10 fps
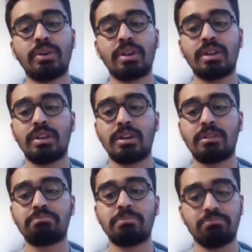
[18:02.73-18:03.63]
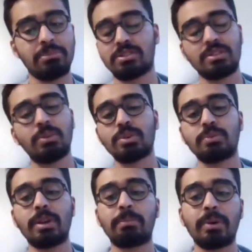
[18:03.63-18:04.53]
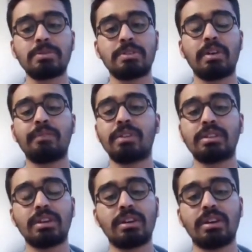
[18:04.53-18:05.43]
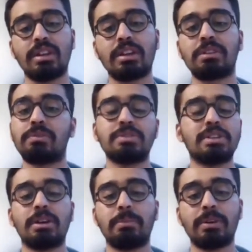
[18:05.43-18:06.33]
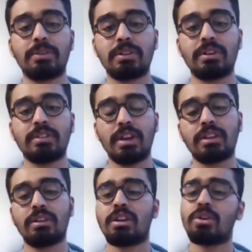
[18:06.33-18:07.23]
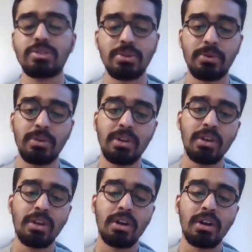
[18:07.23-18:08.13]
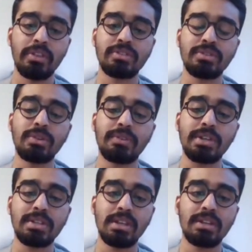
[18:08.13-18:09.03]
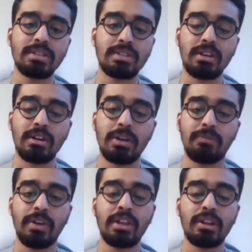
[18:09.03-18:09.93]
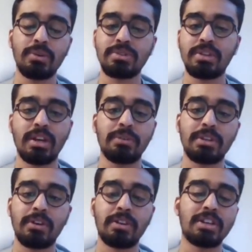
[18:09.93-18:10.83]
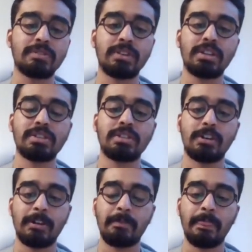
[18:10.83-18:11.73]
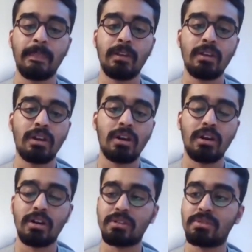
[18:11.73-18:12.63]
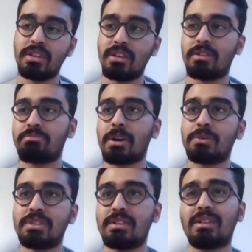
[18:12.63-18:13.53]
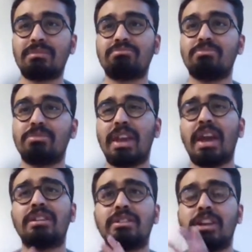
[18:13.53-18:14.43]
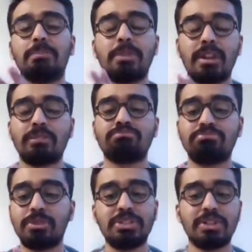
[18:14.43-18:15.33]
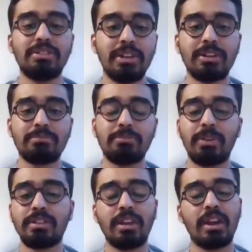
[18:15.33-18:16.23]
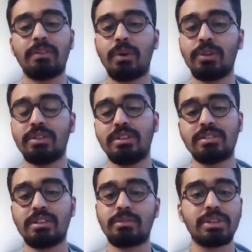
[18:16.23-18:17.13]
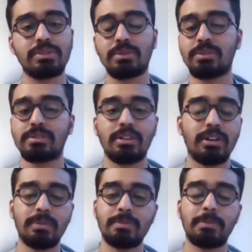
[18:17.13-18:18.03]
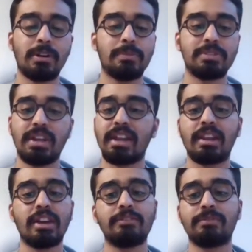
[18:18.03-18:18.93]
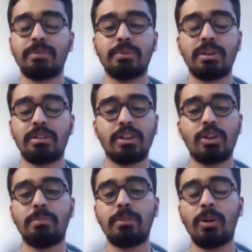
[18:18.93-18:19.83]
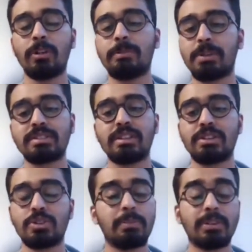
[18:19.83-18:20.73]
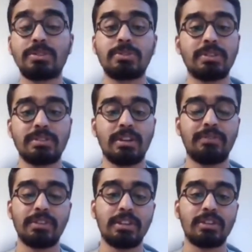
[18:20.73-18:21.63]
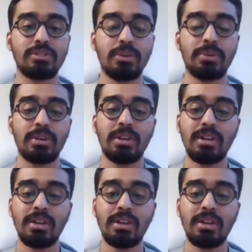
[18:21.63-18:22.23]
on, and uh, it's it was very positive. I have nothing uh, negative to say about uh, right. that here. And also, uh, this university is very close to downtown as well as to the I would say the the entertainment region here, mm-hmm. where they have all these uh, restaurants, clubs, pubs, nightlife, where you know all the bustling shopping districts and everything. So